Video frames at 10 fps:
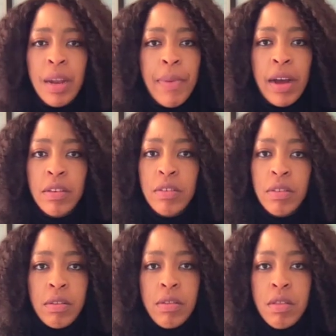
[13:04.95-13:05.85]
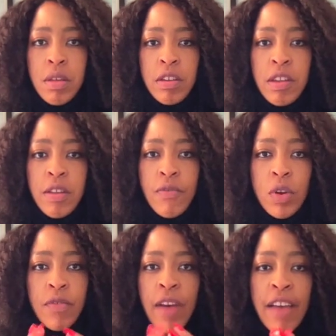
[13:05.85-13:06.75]
about
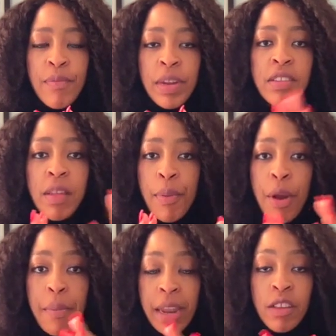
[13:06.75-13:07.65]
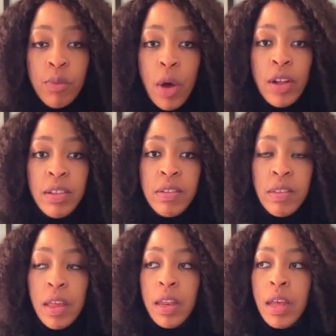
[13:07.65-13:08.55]
30-45 minutes the paramedics were on the
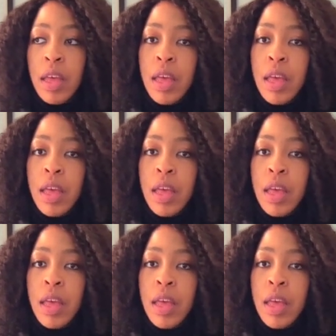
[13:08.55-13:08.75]
scene,